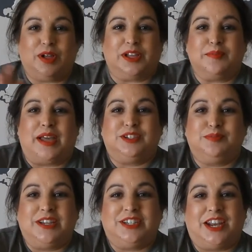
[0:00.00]
welcome back
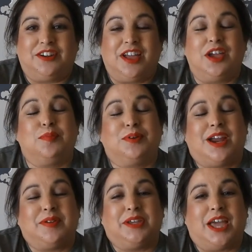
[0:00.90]
to my channel. I hope
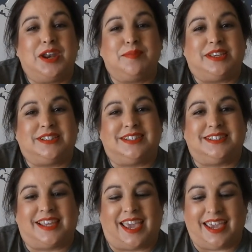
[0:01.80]
you're having an
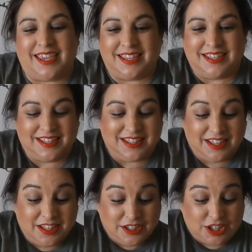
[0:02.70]
amazing day.
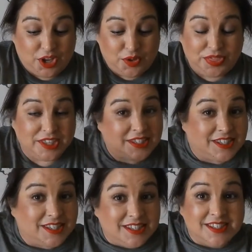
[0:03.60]
So
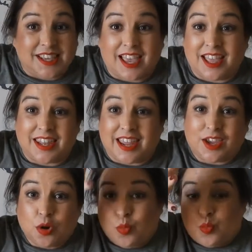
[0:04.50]
this is
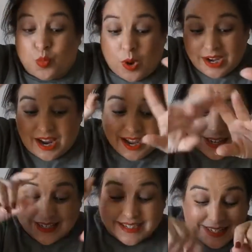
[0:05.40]
like what
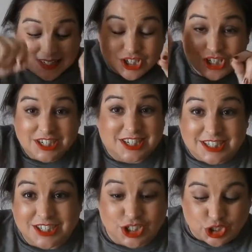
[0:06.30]
I did in
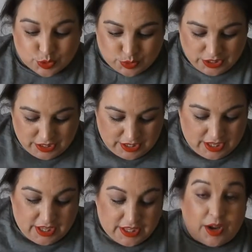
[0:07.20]
Chicago.
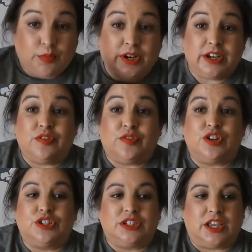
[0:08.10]
I wanted to
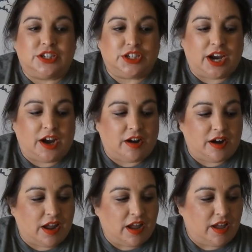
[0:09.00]
first
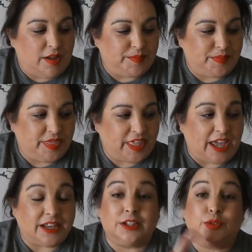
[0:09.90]
share um,
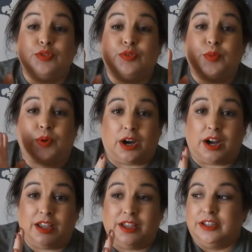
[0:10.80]
that this was for
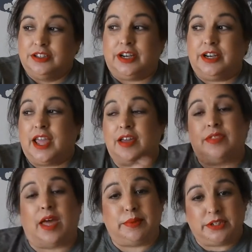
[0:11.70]
work. I didn't
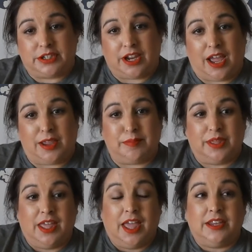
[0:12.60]
have that much
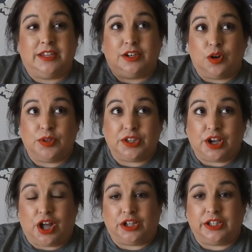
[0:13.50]
time. Did go with a
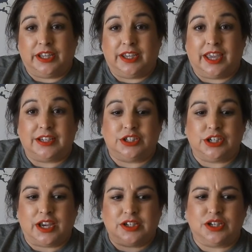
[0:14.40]
colleague and
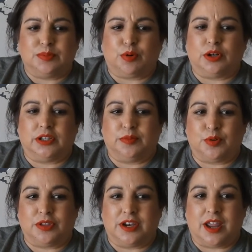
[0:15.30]
she actually explored a little
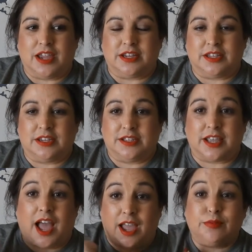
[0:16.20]
more than I did
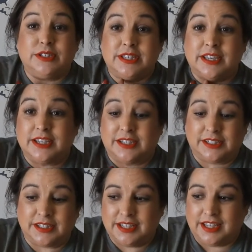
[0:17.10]
because I was
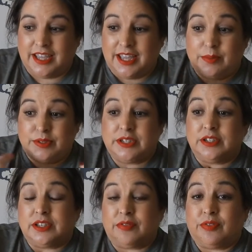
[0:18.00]
ill. I'm
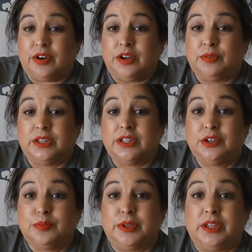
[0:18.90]
still suffering with a
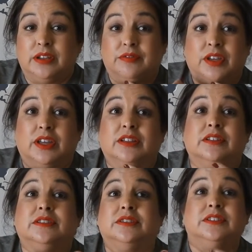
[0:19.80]
little bit of
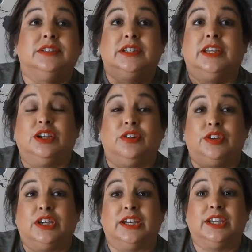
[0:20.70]
a, I don't know
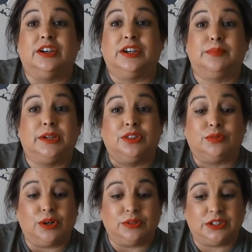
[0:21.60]
if you can hear it in my
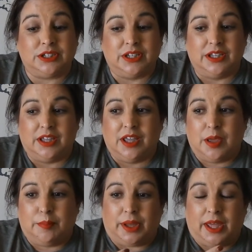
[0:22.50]
throat,
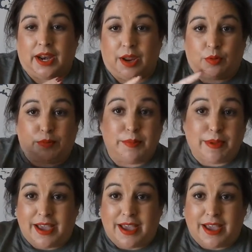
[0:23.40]
but I wore my